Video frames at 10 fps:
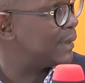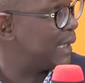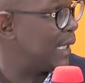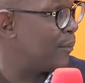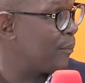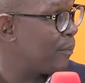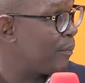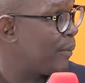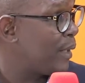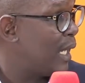here.
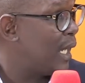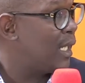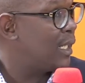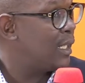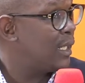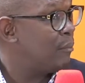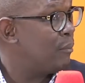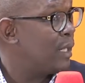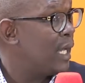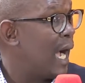
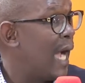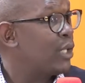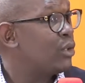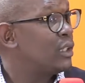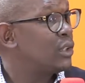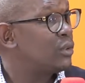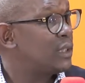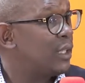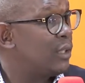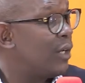And I don't need to
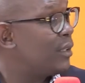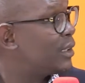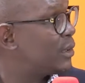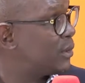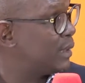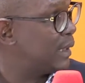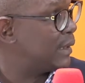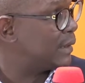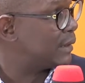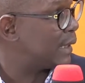tell you how this story
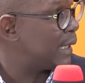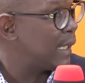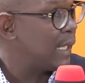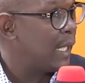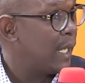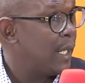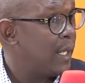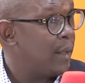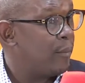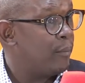ends.
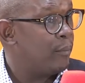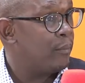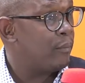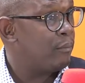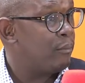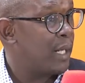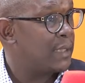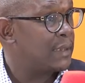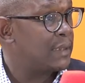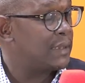But
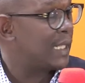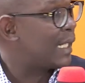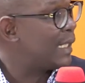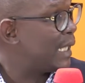it is a clear...